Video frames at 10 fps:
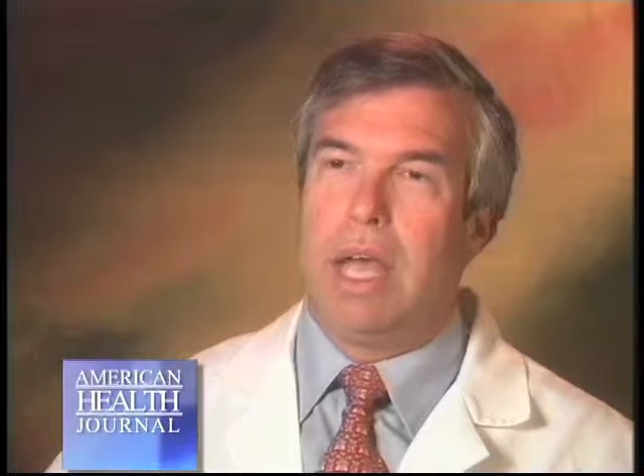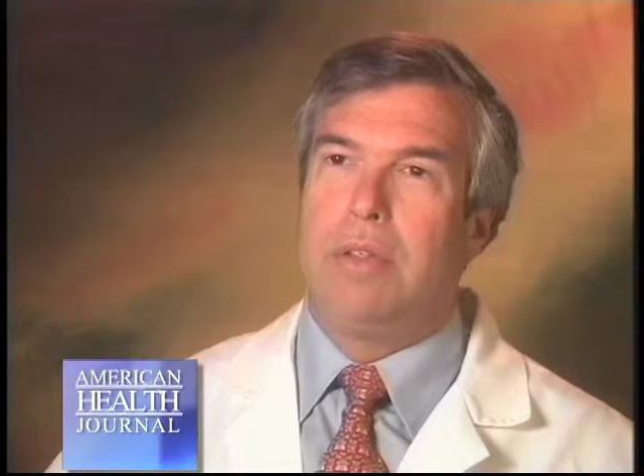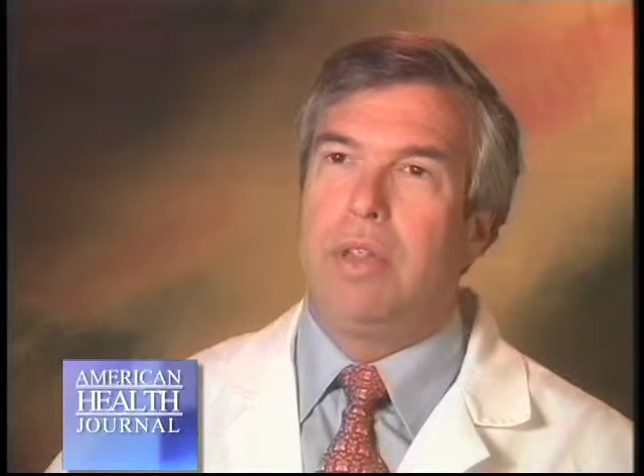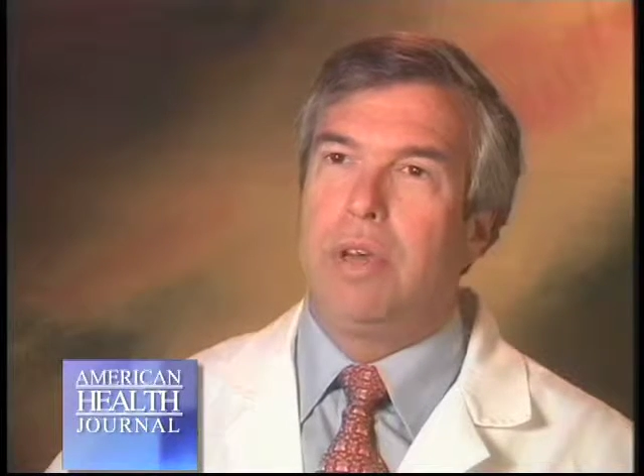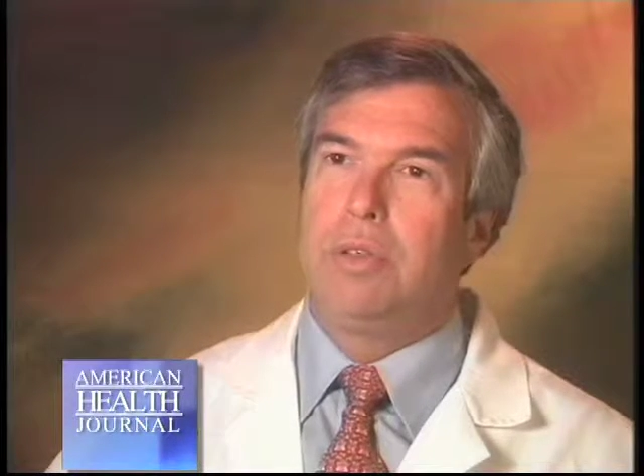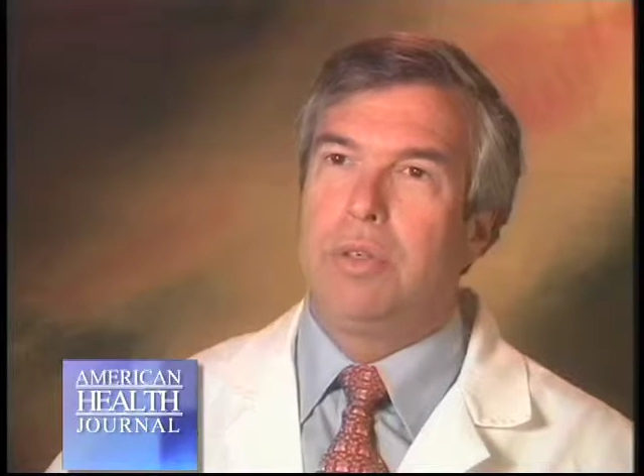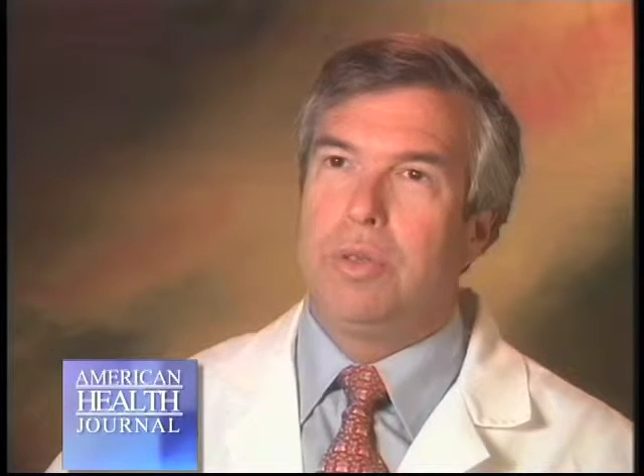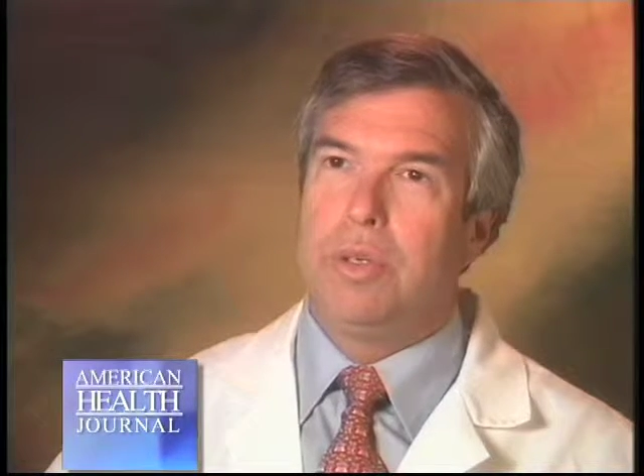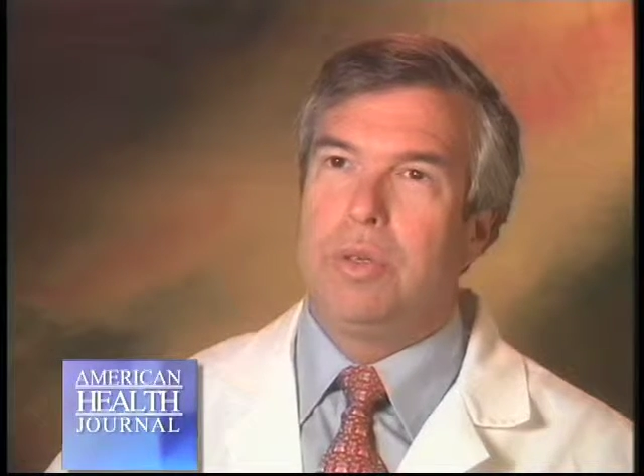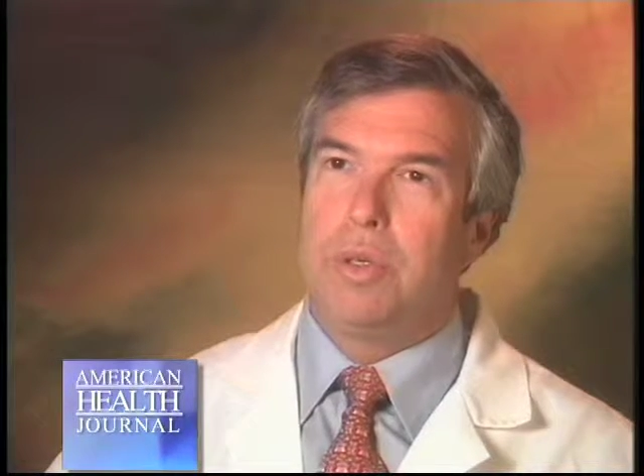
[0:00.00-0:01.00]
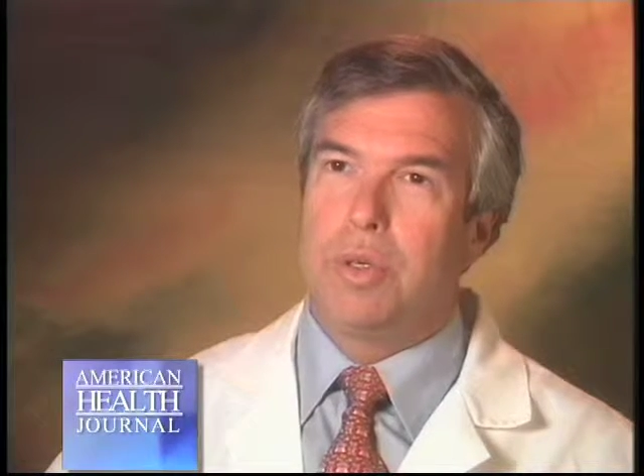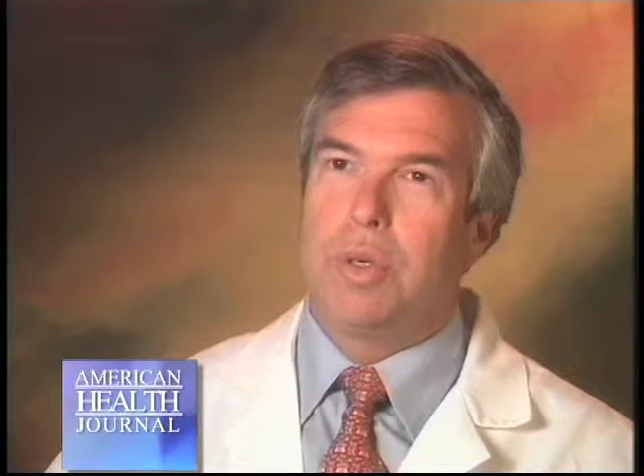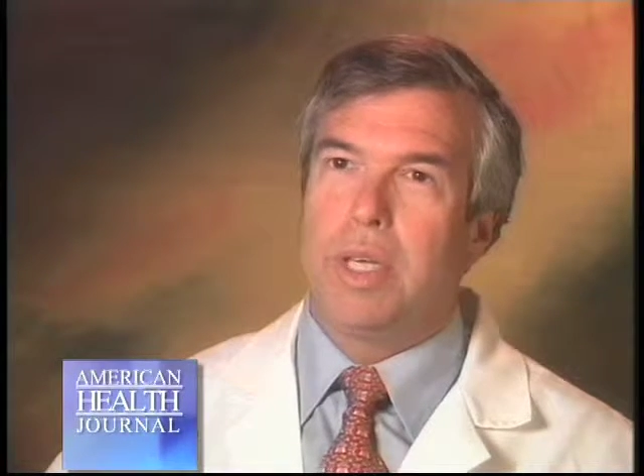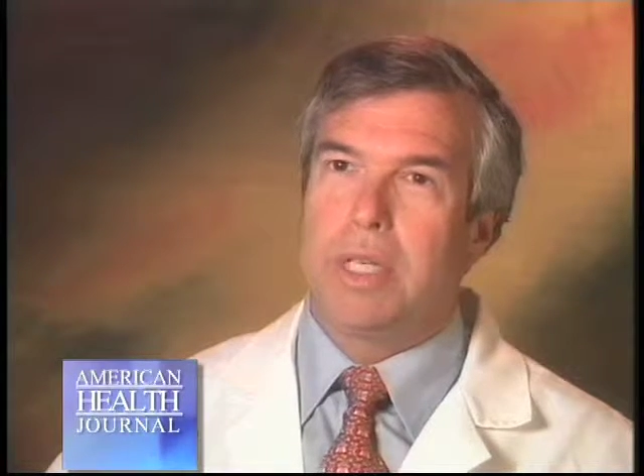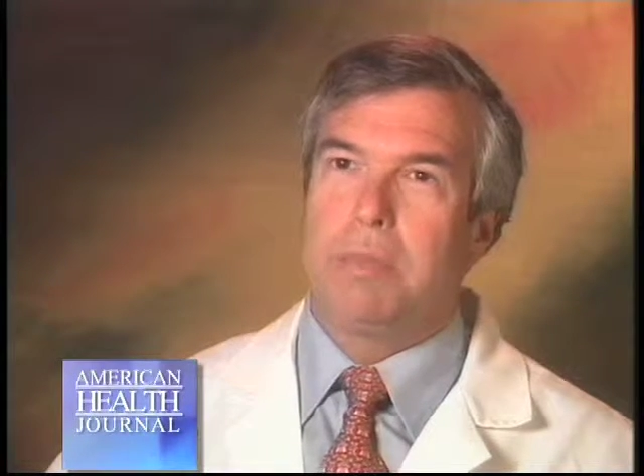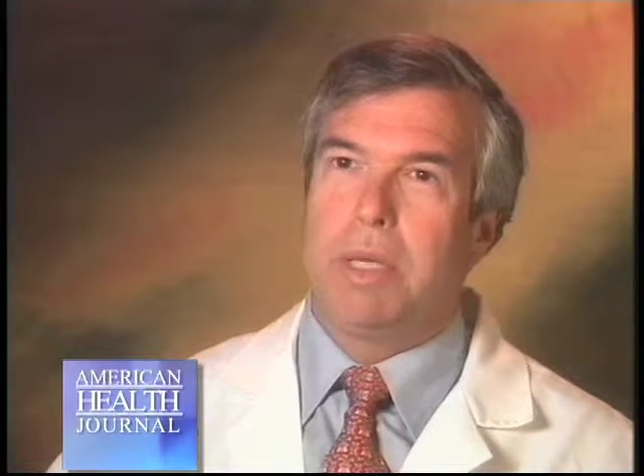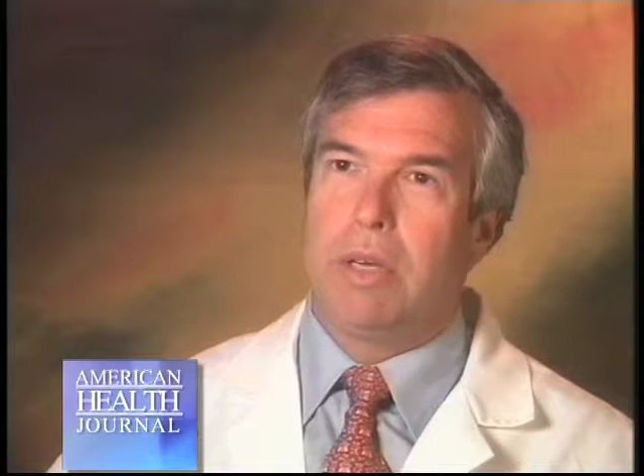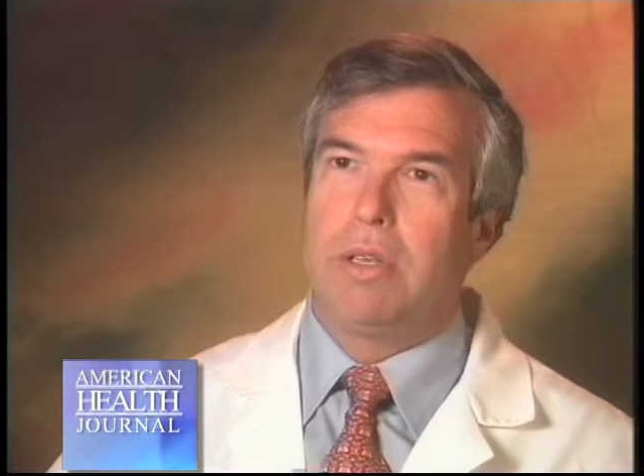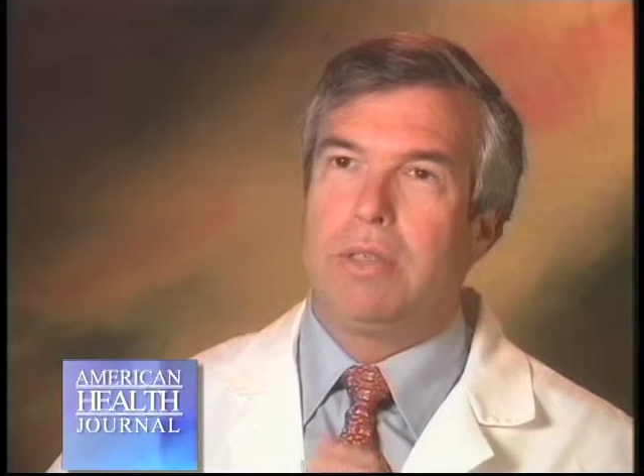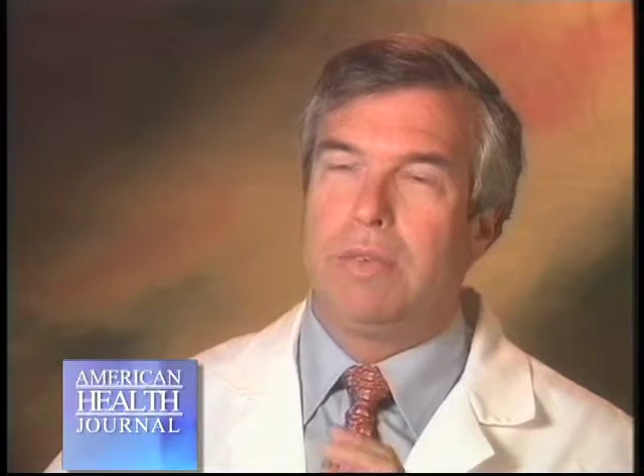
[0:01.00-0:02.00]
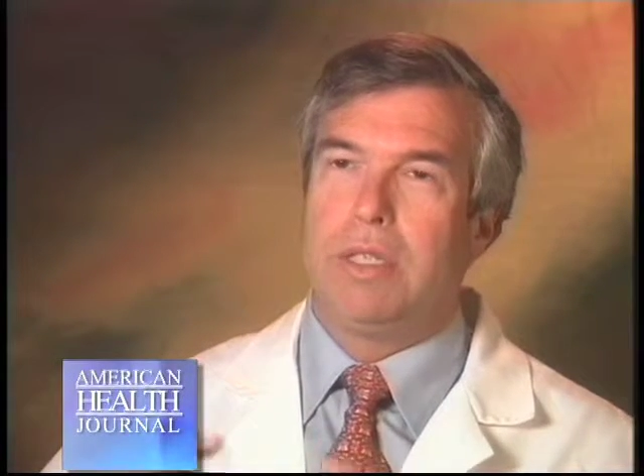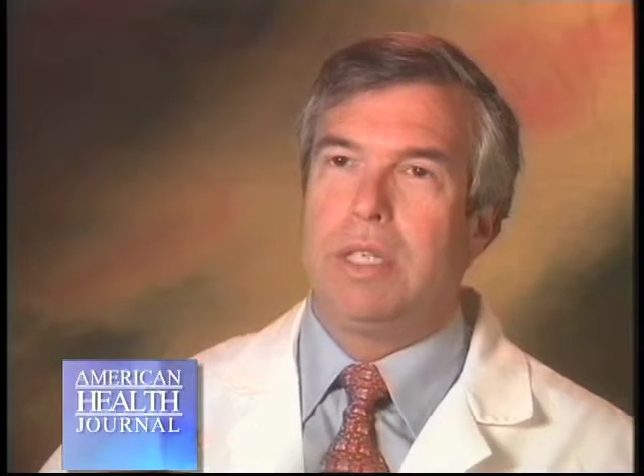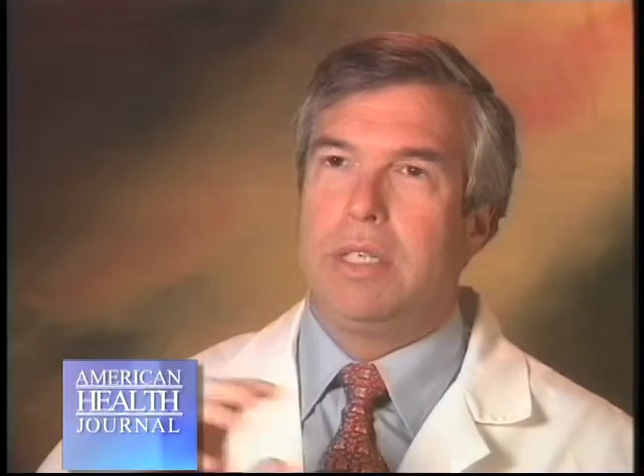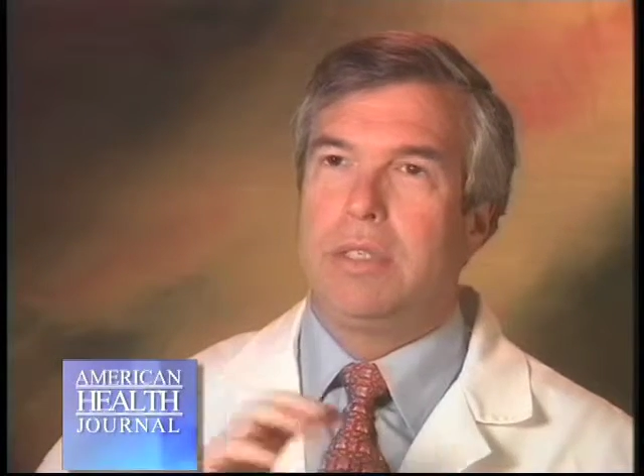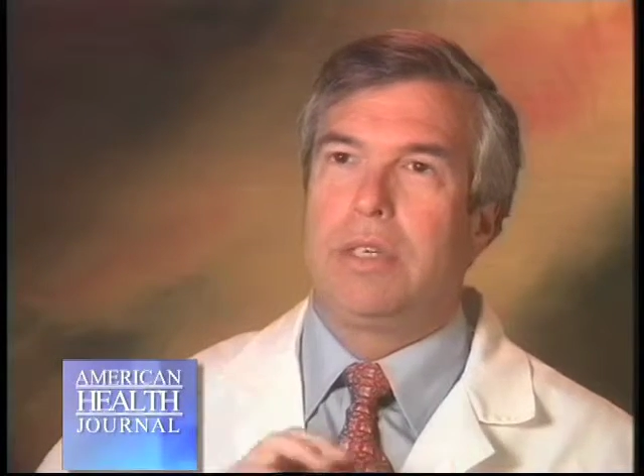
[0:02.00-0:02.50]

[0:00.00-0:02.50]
And those who do, usually it's because of disease